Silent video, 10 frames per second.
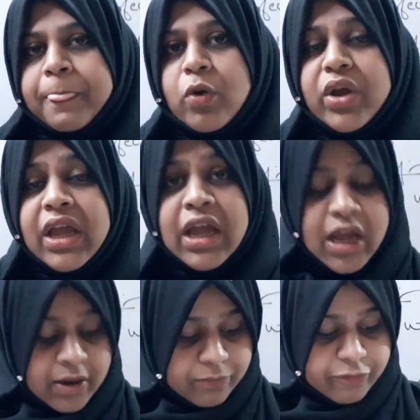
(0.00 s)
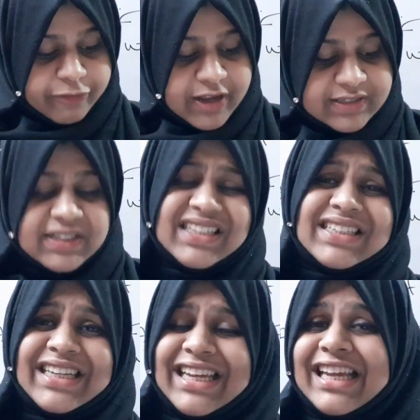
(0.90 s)
Okay, Professor
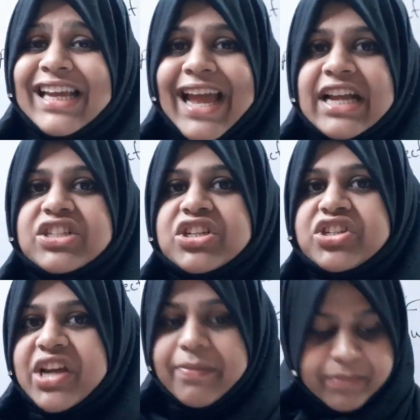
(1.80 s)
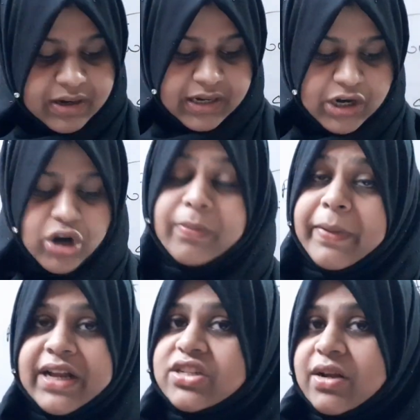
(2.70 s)
E.H. Chamberlain on
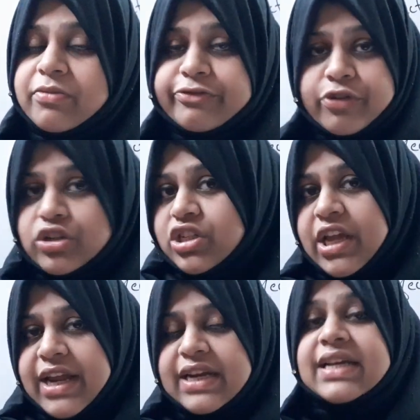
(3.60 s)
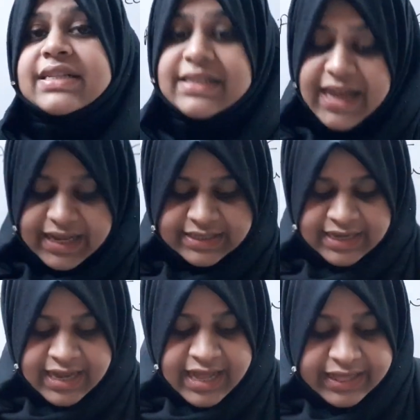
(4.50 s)
page number 48 says
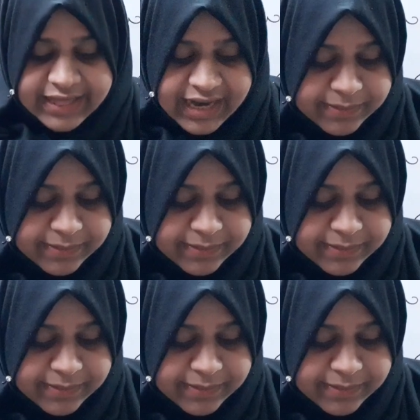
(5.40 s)
that